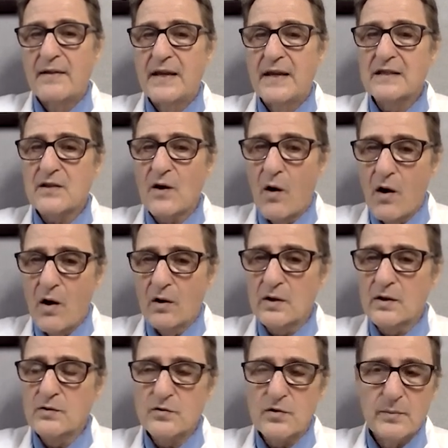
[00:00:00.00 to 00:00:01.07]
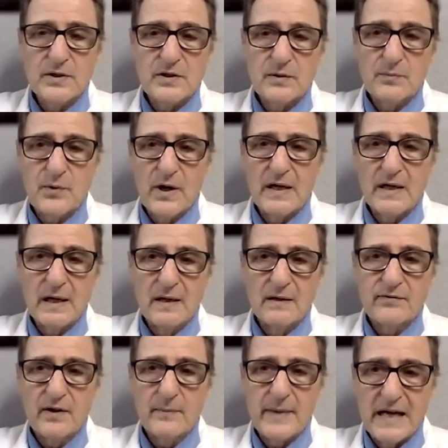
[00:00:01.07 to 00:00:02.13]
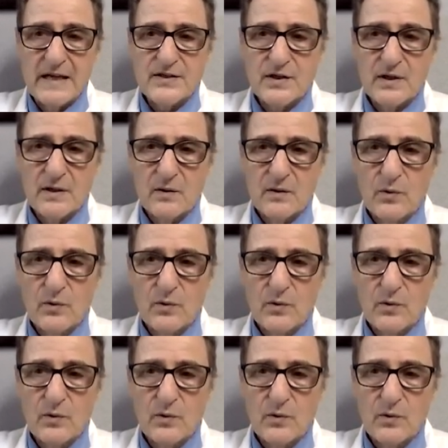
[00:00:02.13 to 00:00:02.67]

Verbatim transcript: These all contribute to brain inflammation,